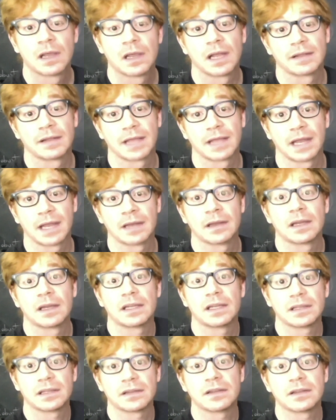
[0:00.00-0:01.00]
And then
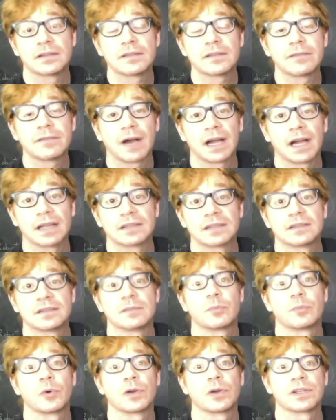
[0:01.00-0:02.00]
it identifies the
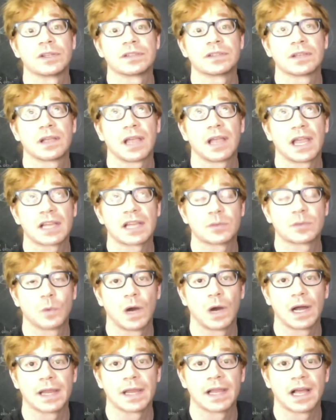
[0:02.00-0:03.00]
points
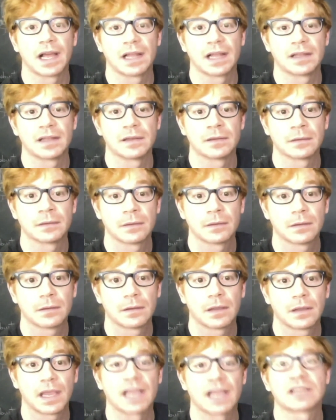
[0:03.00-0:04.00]
xy and
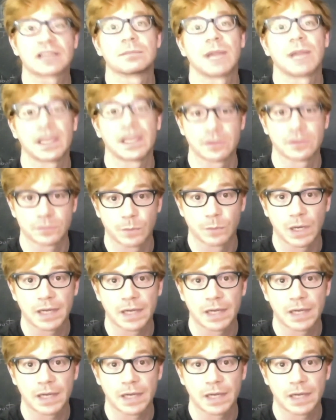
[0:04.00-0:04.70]
x minus y.